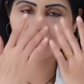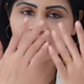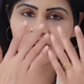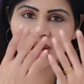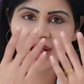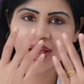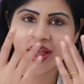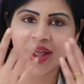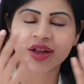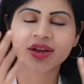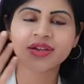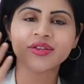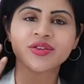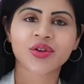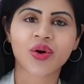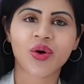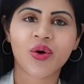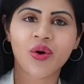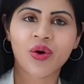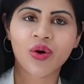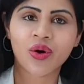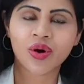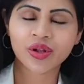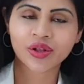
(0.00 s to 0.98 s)
lines
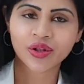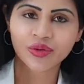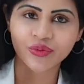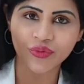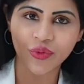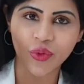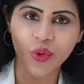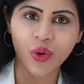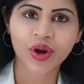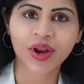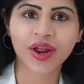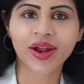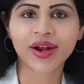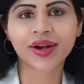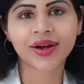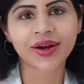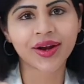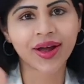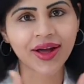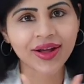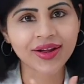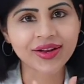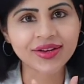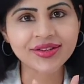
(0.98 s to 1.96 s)
or the forehead
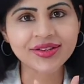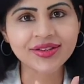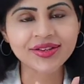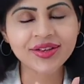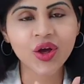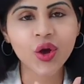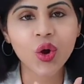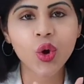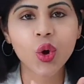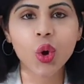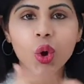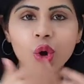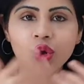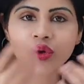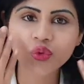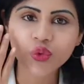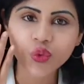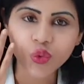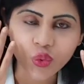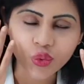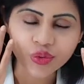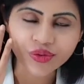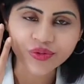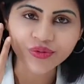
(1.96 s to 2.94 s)
lines or the
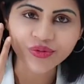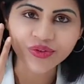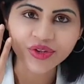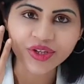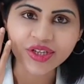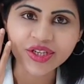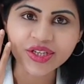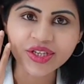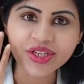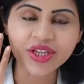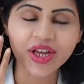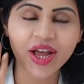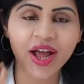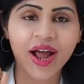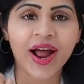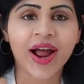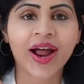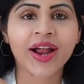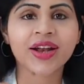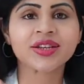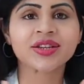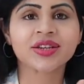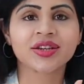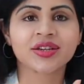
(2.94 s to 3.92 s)
crow's feet,
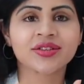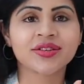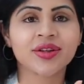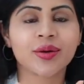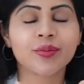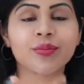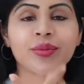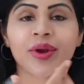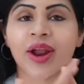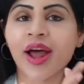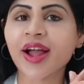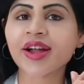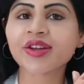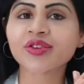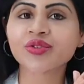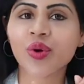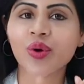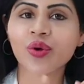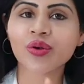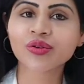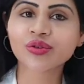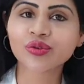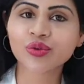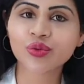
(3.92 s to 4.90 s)
and some brides
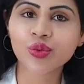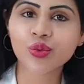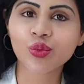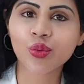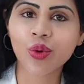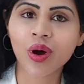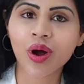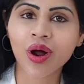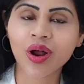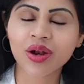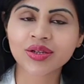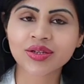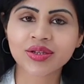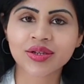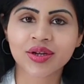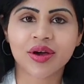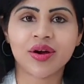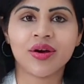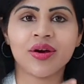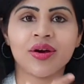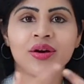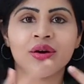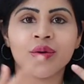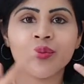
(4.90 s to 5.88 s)
also want
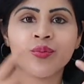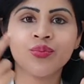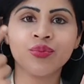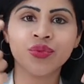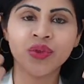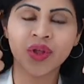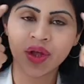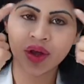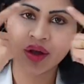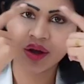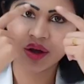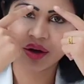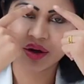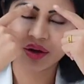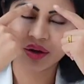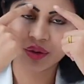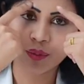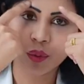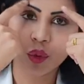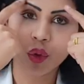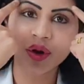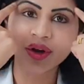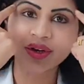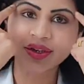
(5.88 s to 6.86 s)
a
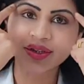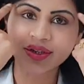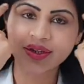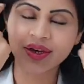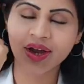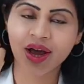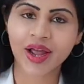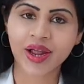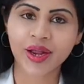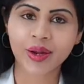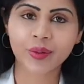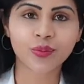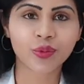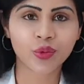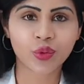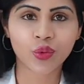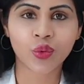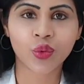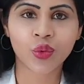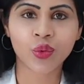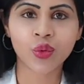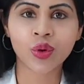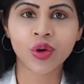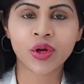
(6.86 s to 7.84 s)
pointed
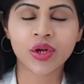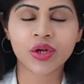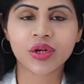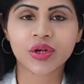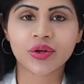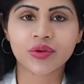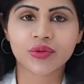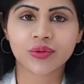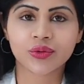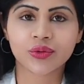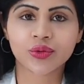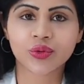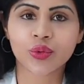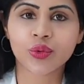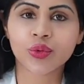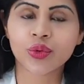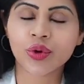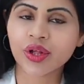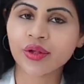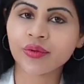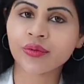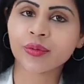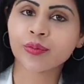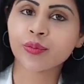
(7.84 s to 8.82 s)
eyebrow. So
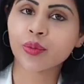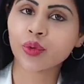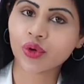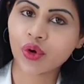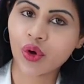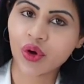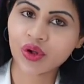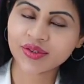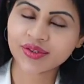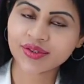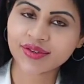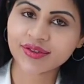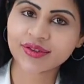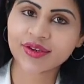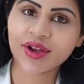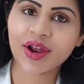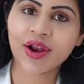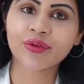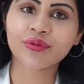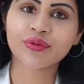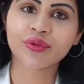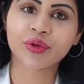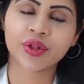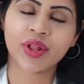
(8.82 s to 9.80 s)
Botox is
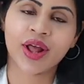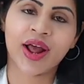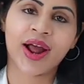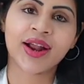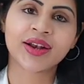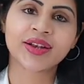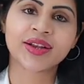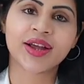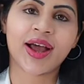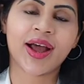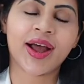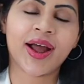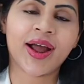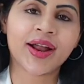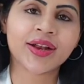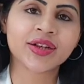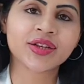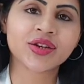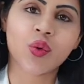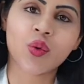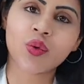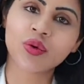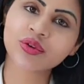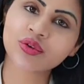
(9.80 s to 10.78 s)
done for that, and
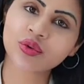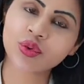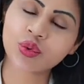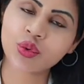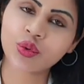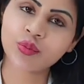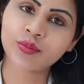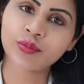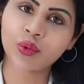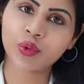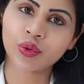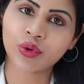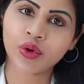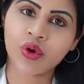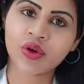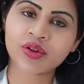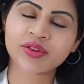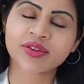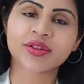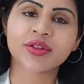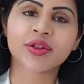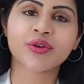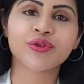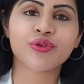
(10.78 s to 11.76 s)
also
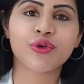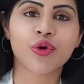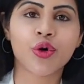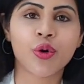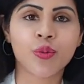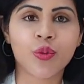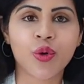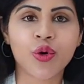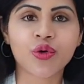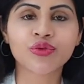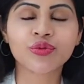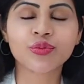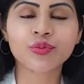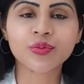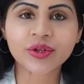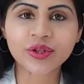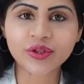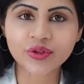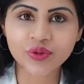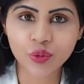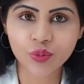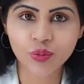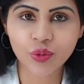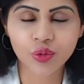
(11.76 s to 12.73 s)
Botox in the form of
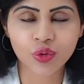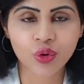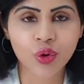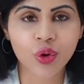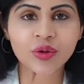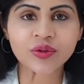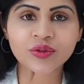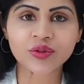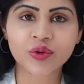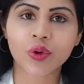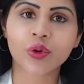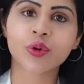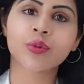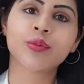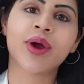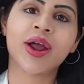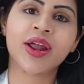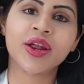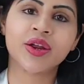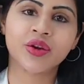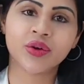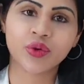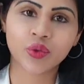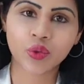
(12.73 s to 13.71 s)
meso Botox or
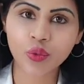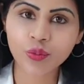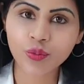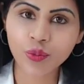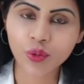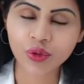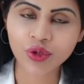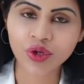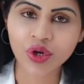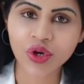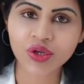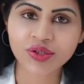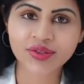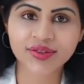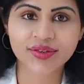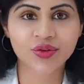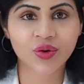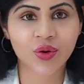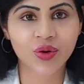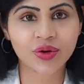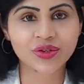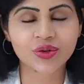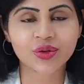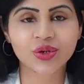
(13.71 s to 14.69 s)
micro Botox is
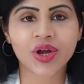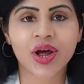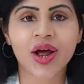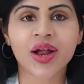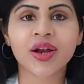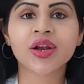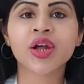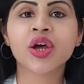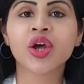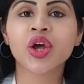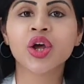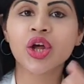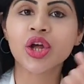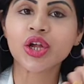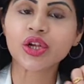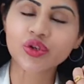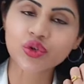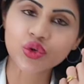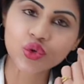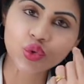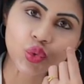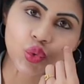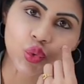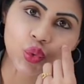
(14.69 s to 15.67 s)
also done
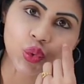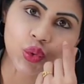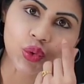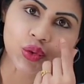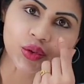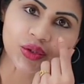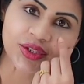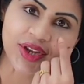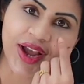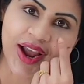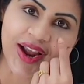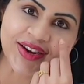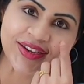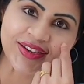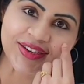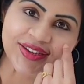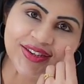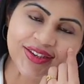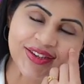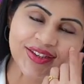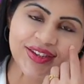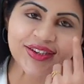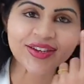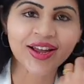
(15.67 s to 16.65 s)
to
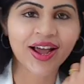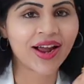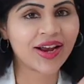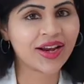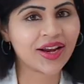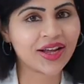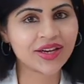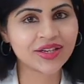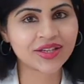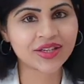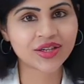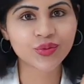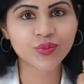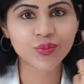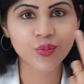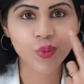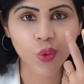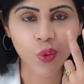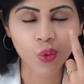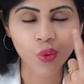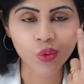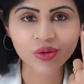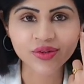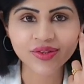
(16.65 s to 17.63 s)
tighten the dilated
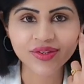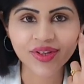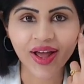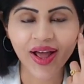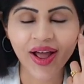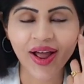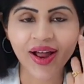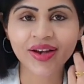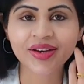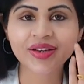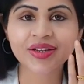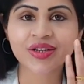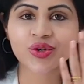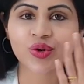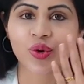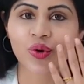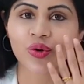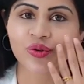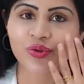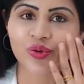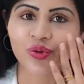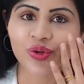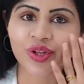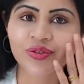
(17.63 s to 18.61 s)
pores, and it
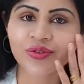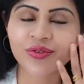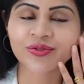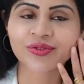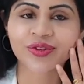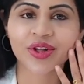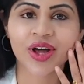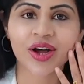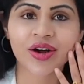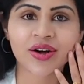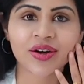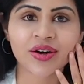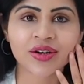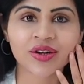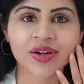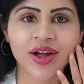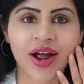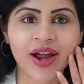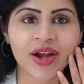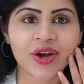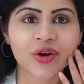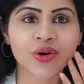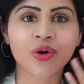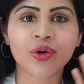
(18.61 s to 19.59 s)
also gives a
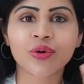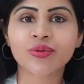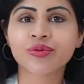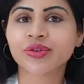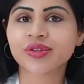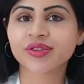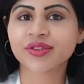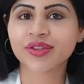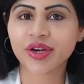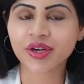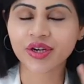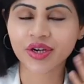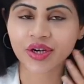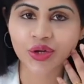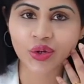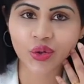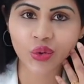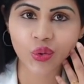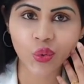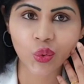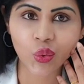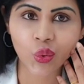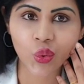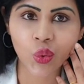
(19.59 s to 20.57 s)
kind of a subtle
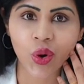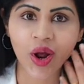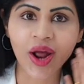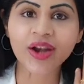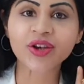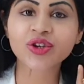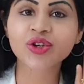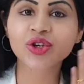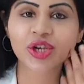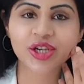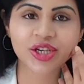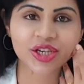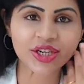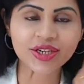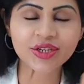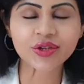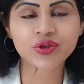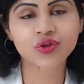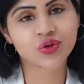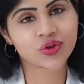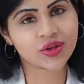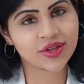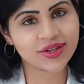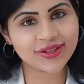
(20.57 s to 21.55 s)
glow and sheen
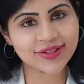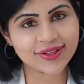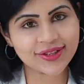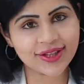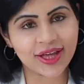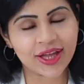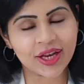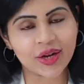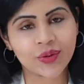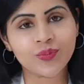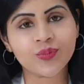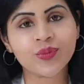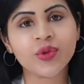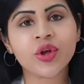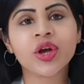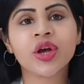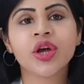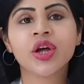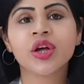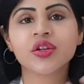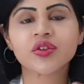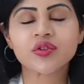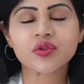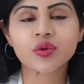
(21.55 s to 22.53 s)
to the skin.
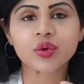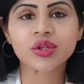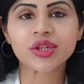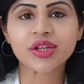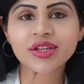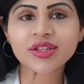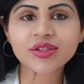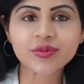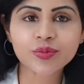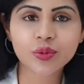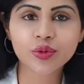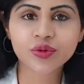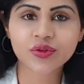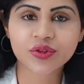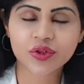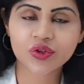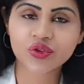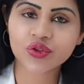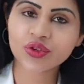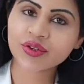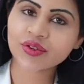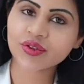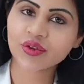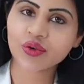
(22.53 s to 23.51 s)
So these
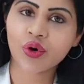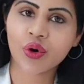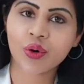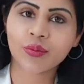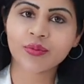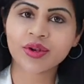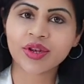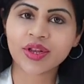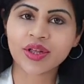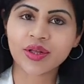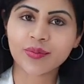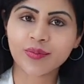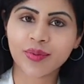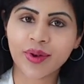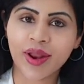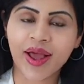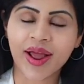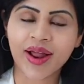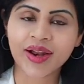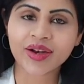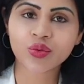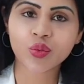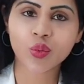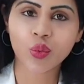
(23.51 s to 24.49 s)
procedures are normally
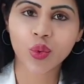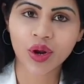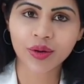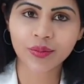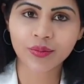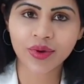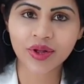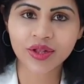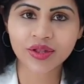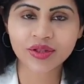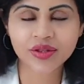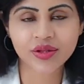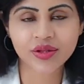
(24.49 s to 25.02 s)
planned 1 month